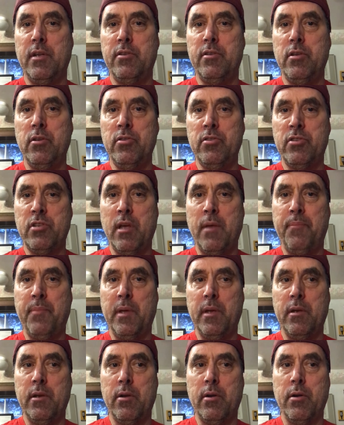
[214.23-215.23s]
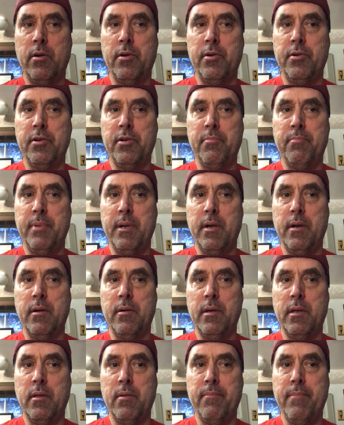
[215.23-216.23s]
do something to earn your beer,
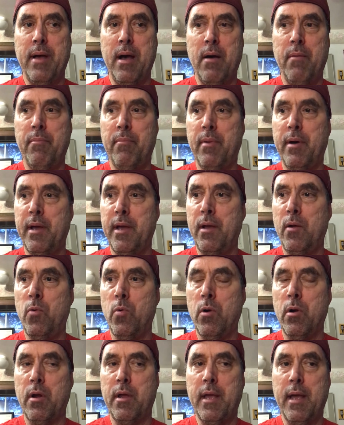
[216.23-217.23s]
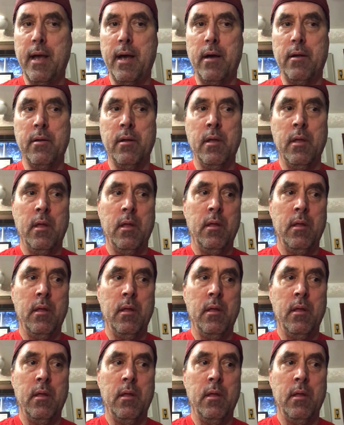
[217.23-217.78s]
either mountain bike, workout,